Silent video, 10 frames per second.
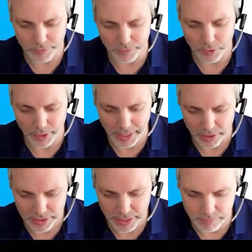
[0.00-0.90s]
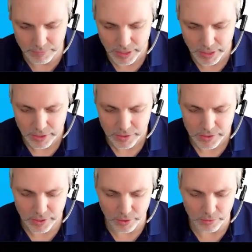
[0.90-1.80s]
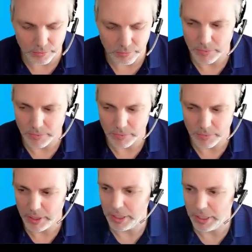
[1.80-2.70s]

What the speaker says: your HR teams. So here's an